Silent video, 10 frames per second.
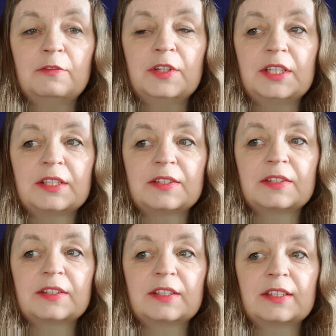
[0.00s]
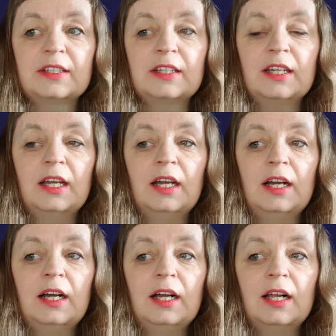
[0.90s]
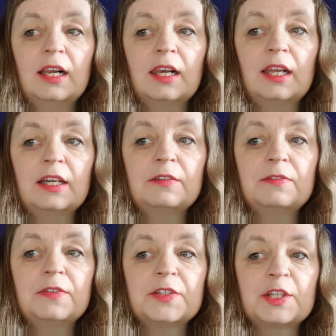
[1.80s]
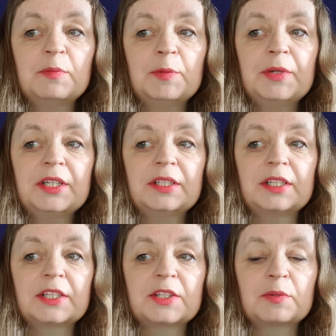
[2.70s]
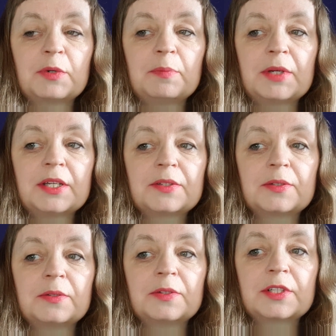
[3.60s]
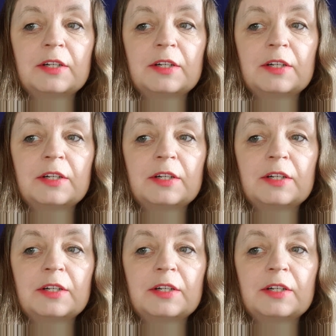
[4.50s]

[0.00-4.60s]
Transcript: Venus. Life is summer picnics where pastels